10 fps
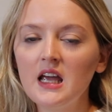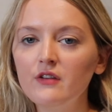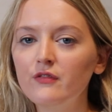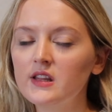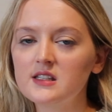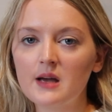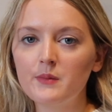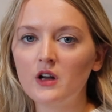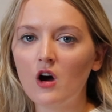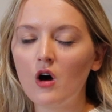If for the
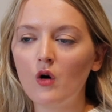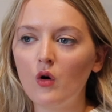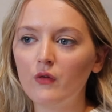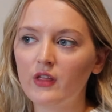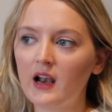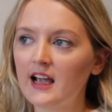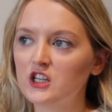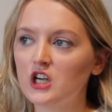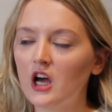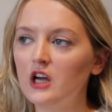seminar or for the
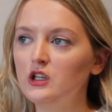lecture,